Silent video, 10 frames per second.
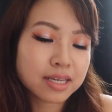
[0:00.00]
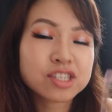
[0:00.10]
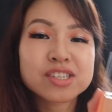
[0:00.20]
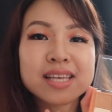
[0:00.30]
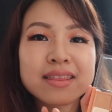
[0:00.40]
It's
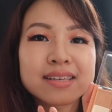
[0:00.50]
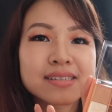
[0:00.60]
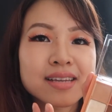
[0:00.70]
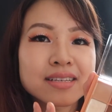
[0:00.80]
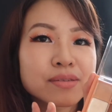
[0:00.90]
just that these
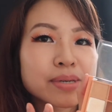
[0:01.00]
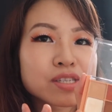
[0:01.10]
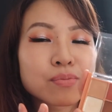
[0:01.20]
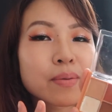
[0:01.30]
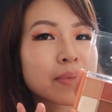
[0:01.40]
tend to be
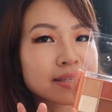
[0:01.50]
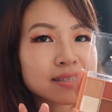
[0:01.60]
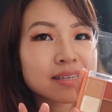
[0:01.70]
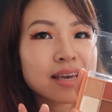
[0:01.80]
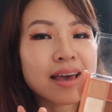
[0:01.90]
super
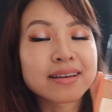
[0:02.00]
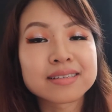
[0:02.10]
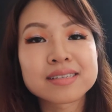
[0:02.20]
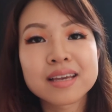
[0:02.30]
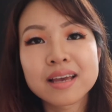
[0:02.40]
messy and